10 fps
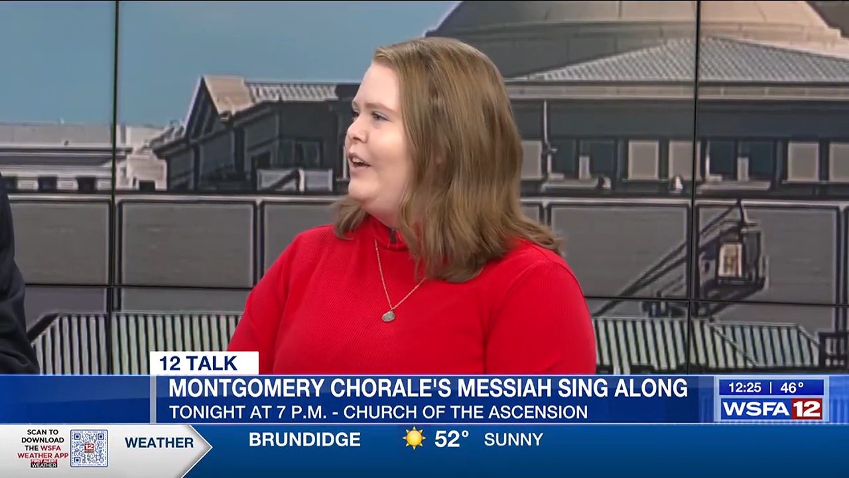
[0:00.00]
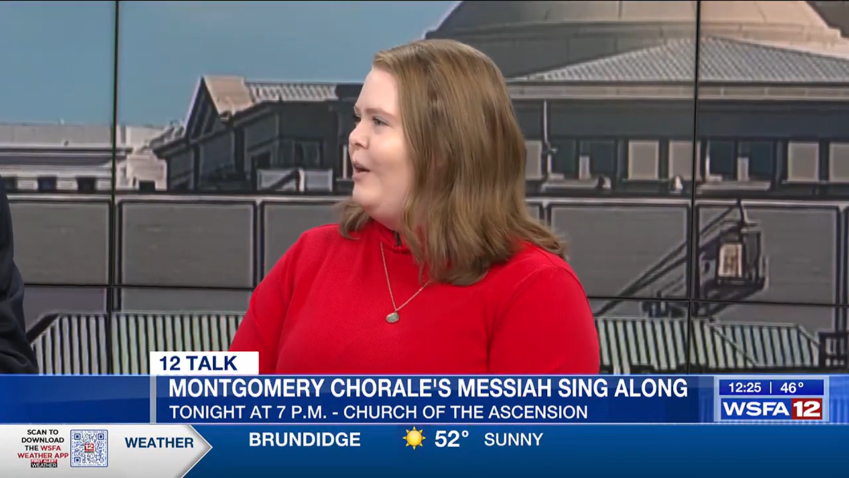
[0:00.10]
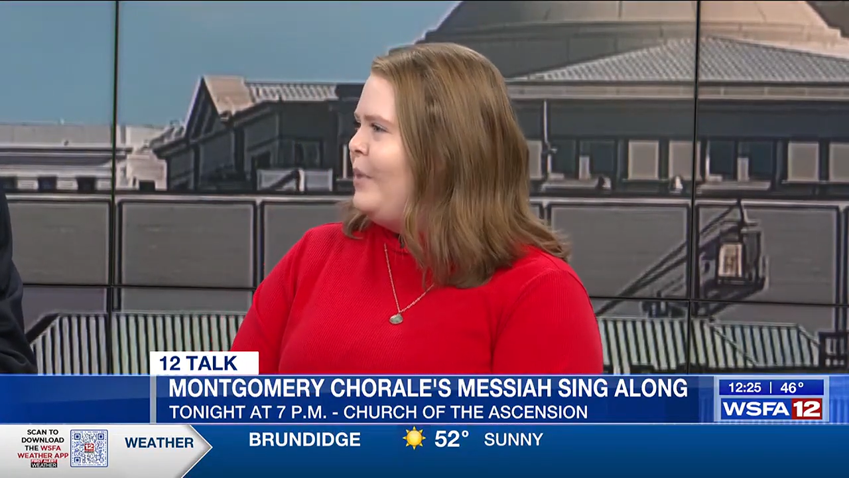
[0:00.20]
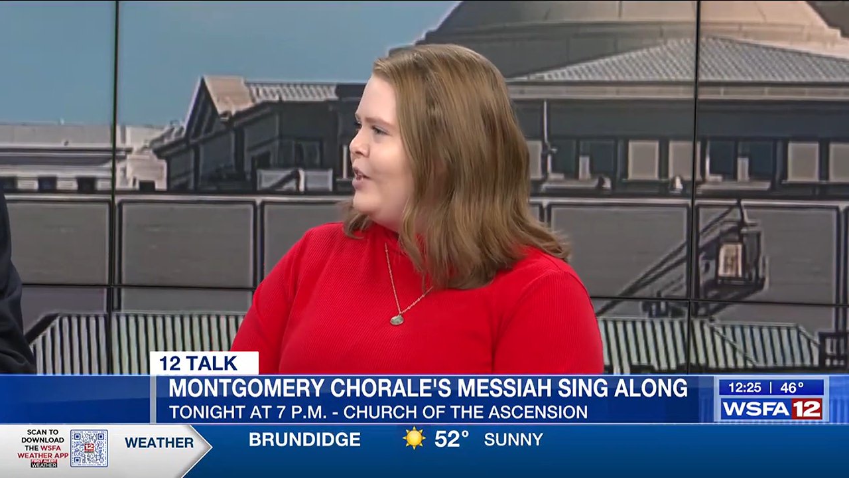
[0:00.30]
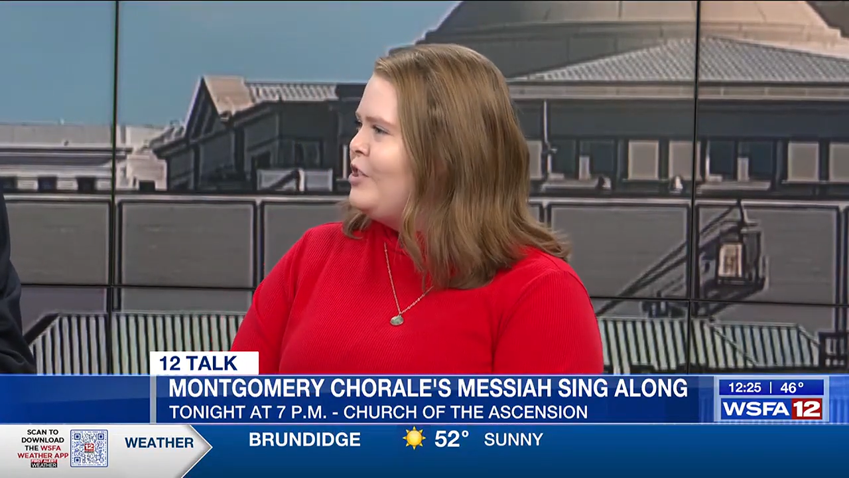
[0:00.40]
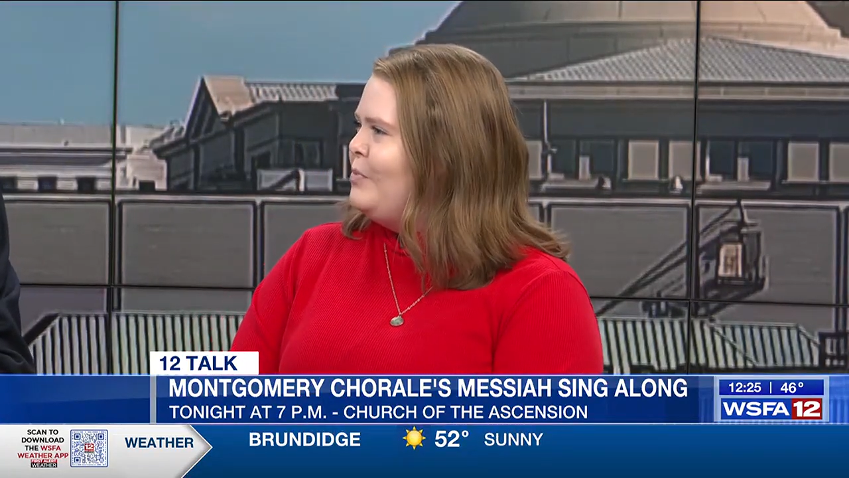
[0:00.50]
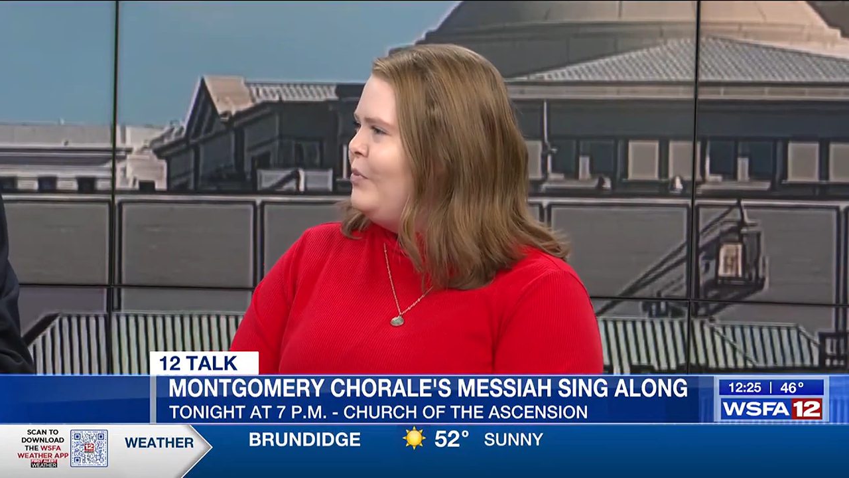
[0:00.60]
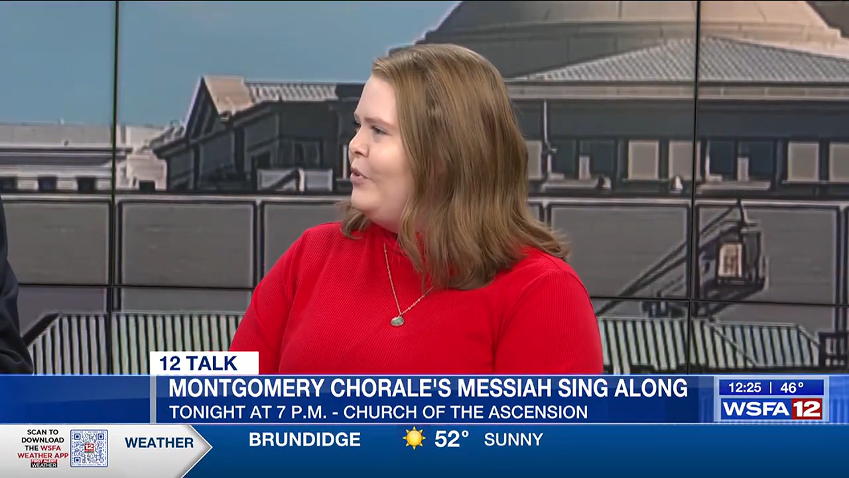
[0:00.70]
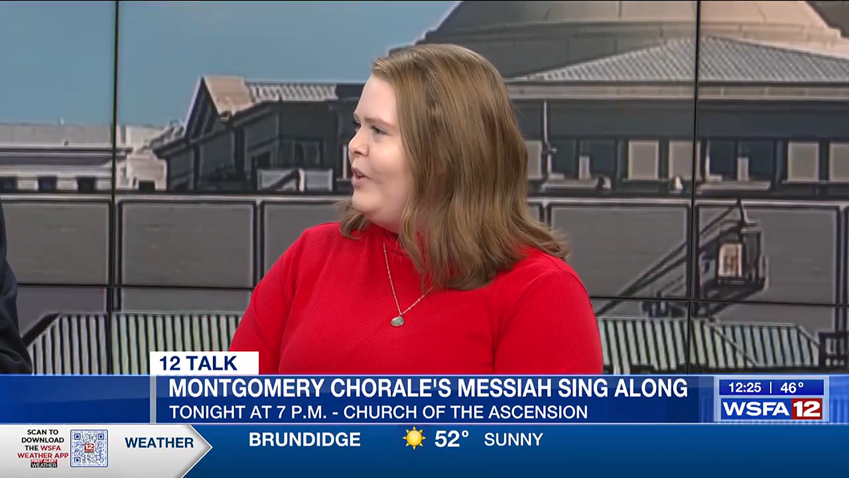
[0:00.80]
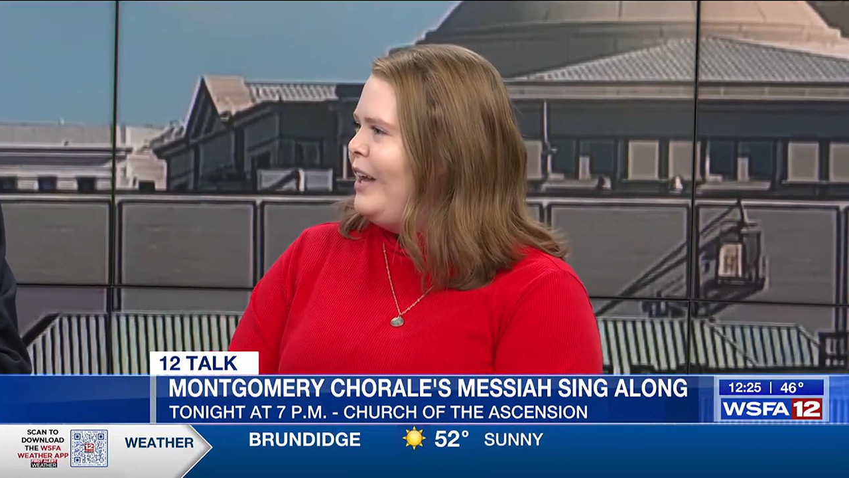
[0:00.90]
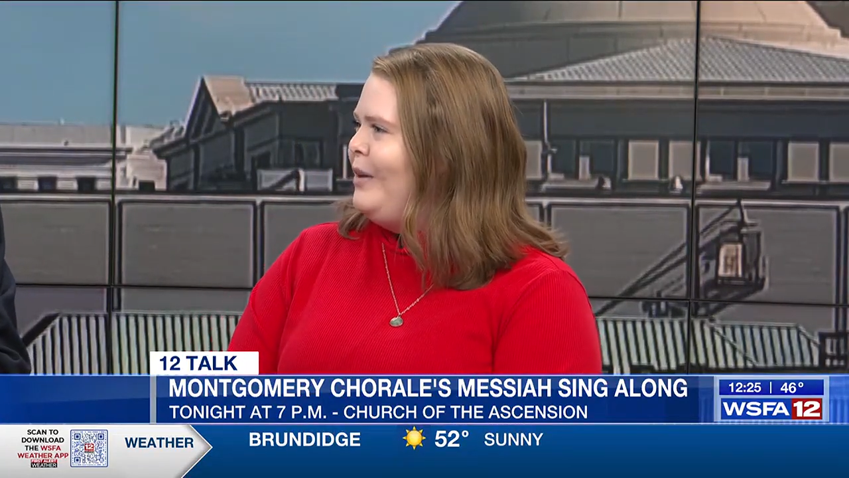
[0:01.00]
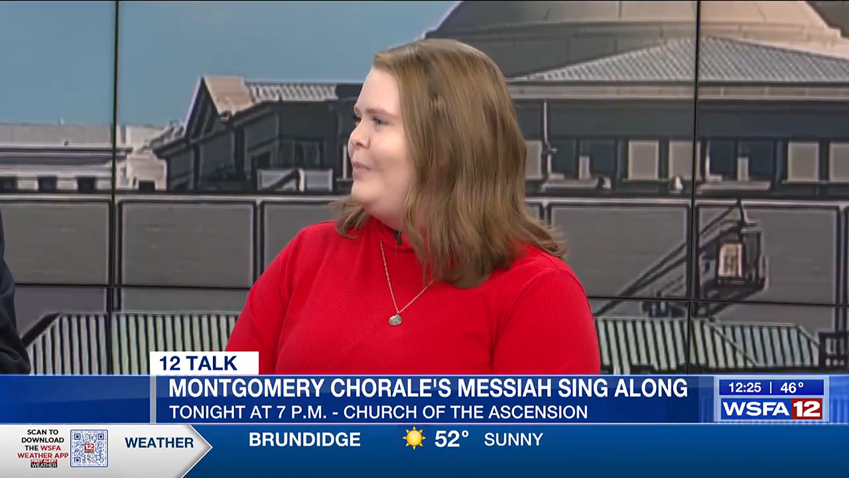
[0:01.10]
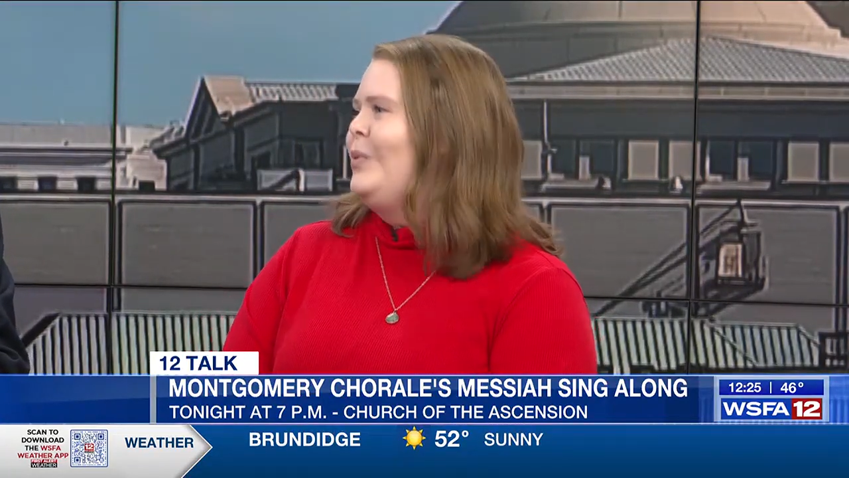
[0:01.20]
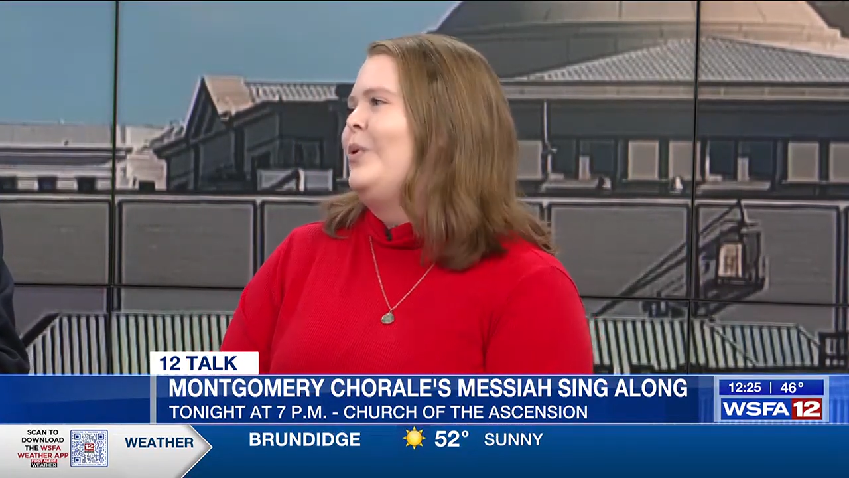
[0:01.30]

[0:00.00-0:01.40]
a non-perishable food item